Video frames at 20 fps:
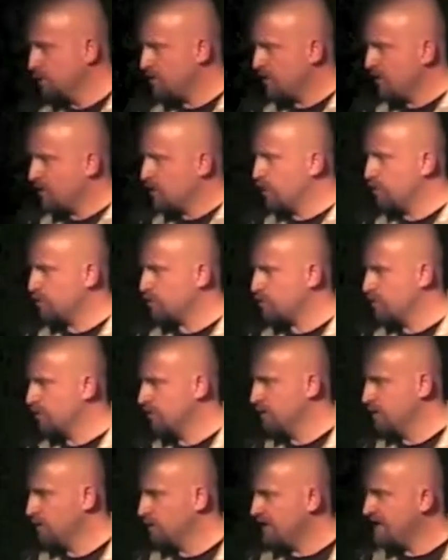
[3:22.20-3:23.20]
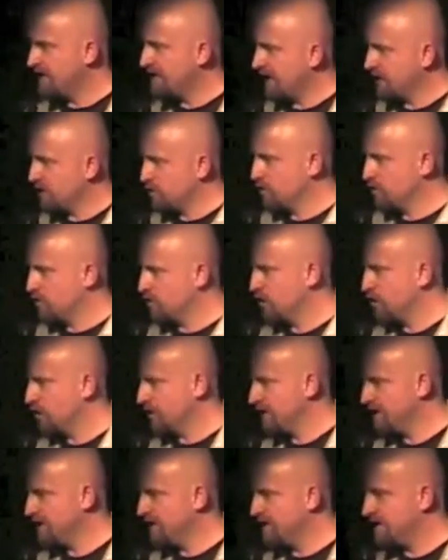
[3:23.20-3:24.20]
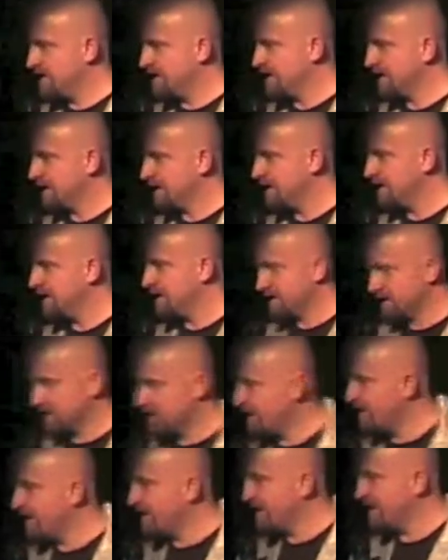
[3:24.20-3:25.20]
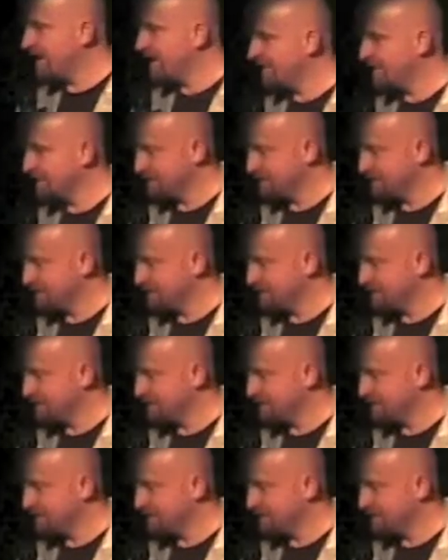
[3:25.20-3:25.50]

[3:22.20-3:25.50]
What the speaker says: multicultural, multisexual Chorlton, isn't it? It's very